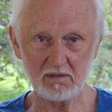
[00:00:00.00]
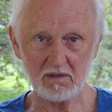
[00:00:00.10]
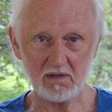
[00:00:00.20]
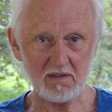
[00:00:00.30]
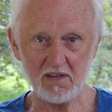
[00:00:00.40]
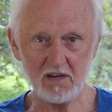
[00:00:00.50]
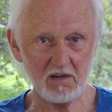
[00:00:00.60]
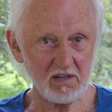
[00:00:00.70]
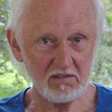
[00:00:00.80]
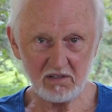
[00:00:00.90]
And they're
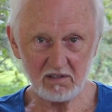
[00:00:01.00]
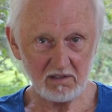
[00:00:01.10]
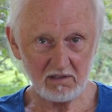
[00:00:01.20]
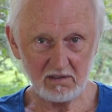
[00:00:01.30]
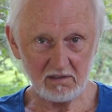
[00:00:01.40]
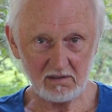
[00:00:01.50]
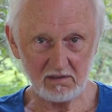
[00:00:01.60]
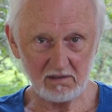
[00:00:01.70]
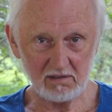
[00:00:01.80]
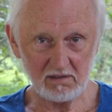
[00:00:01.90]
not giving.
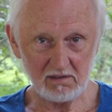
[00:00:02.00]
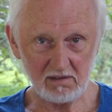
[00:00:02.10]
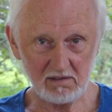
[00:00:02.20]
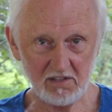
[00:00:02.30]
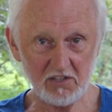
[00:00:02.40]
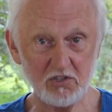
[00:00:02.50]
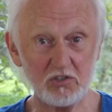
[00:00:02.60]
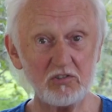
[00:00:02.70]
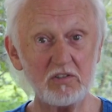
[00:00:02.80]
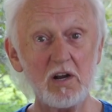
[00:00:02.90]
They're
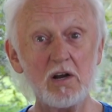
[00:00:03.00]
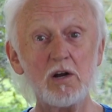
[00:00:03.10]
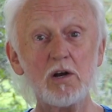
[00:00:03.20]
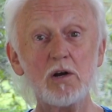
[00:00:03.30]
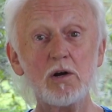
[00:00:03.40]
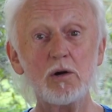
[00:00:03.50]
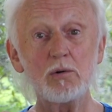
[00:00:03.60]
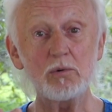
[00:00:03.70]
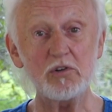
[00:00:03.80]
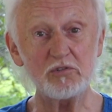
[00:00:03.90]
just
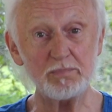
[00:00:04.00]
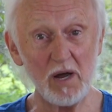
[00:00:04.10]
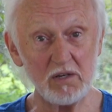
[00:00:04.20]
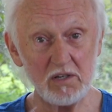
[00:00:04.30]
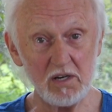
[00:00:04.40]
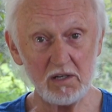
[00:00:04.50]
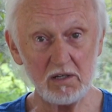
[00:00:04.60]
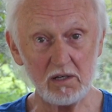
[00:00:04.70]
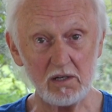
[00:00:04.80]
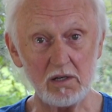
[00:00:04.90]

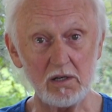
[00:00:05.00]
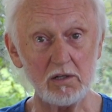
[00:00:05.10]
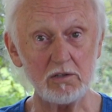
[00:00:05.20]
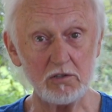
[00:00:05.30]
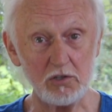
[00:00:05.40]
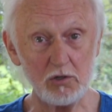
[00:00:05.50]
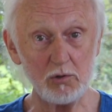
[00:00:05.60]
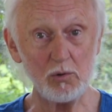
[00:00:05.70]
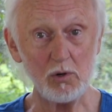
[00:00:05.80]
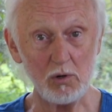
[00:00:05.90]
responding
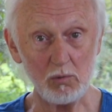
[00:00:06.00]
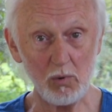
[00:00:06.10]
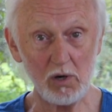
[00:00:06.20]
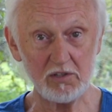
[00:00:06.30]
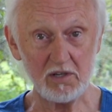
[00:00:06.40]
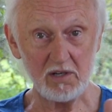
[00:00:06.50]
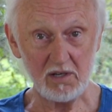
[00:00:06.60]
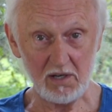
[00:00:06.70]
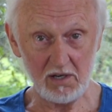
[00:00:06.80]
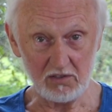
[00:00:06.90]
to what
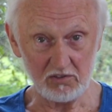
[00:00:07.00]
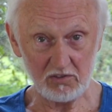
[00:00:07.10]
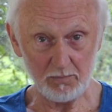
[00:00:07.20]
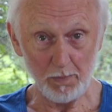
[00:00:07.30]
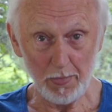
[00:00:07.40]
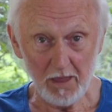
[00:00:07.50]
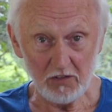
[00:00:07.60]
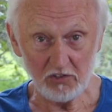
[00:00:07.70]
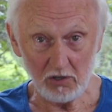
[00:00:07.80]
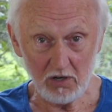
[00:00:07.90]
is.
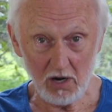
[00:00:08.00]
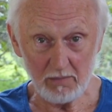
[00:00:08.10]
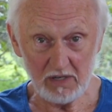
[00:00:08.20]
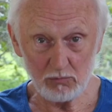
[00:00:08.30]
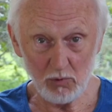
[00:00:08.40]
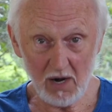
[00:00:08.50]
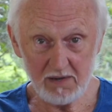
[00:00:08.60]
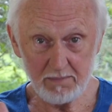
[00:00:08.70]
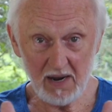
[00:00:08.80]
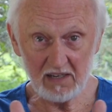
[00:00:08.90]
So coming
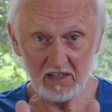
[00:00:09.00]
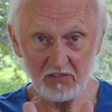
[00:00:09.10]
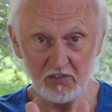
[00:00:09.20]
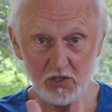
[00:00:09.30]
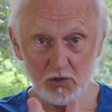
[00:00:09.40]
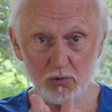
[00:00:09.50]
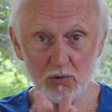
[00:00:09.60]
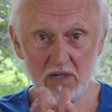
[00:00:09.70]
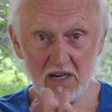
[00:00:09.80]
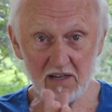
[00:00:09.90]
right back, if you
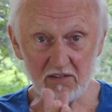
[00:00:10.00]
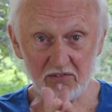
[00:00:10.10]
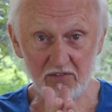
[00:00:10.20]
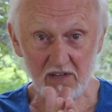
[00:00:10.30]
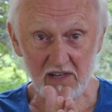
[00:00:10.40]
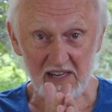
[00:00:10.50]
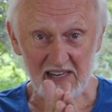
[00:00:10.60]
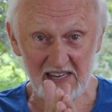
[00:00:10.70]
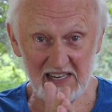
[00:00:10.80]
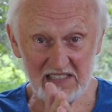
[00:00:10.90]
live
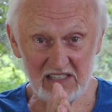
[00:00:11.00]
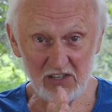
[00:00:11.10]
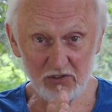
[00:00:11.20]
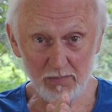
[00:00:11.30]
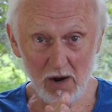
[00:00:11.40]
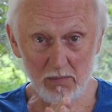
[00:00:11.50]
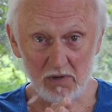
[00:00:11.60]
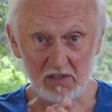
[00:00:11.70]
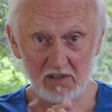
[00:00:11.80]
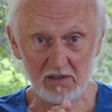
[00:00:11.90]
in this
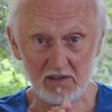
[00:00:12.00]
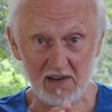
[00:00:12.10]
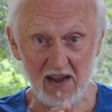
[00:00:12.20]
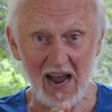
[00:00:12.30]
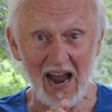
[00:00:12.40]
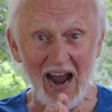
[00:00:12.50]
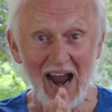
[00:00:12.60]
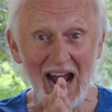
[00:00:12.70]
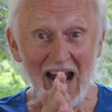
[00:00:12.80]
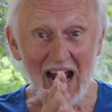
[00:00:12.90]
moment
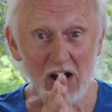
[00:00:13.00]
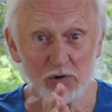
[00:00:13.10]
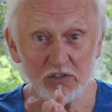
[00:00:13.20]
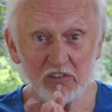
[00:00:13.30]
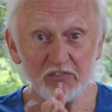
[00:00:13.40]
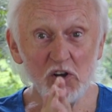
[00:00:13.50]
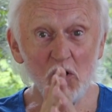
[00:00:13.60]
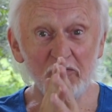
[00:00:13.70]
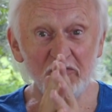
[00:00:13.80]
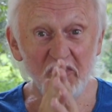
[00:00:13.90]
out of
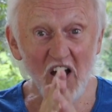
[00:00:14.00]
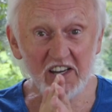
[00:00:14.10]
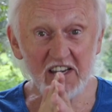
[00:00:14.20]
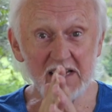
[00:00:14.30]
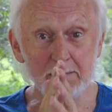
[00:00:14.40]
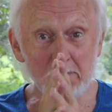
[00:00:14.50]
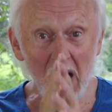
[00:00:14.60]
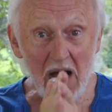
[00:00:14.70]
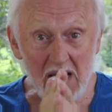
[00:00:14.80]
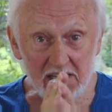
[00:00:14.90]
your fucking
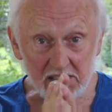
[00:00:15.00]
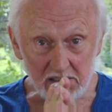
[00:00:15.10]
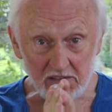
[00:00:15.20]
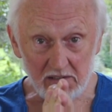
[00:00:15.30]
mind,